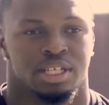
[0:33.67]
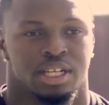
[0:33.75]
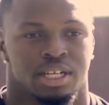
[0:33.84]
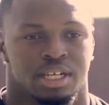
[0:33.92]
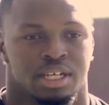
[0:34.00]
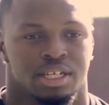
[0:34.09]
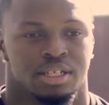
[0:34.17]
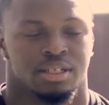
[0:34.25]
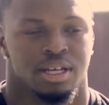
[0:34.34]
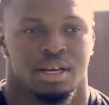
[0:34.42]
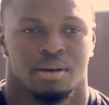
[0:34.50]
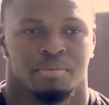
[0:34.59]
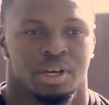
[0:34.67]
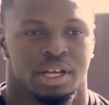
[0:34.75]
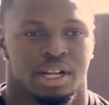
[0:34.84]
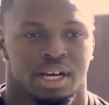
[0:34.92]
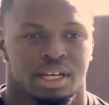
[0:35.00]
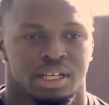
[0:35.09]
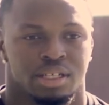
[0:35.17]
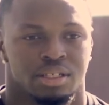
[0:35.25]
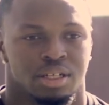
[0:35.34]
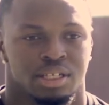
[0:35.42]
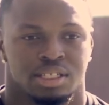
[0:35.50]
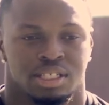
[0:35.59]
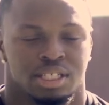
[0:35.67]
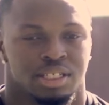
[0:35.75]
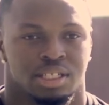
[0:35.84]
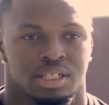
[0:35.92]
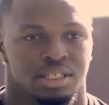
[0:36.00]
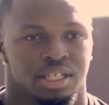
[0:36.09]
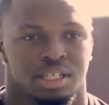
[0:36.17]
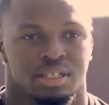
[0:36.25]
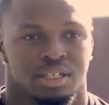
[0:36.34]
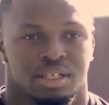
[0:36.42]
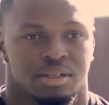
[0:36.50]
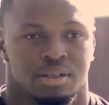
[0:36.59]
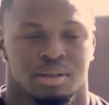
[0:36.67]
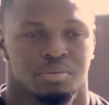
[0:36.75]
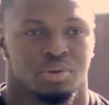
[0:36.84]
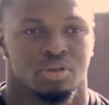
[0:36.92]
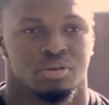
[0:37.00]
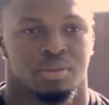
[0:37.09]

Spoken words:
And being down here, you know, it just continued to improve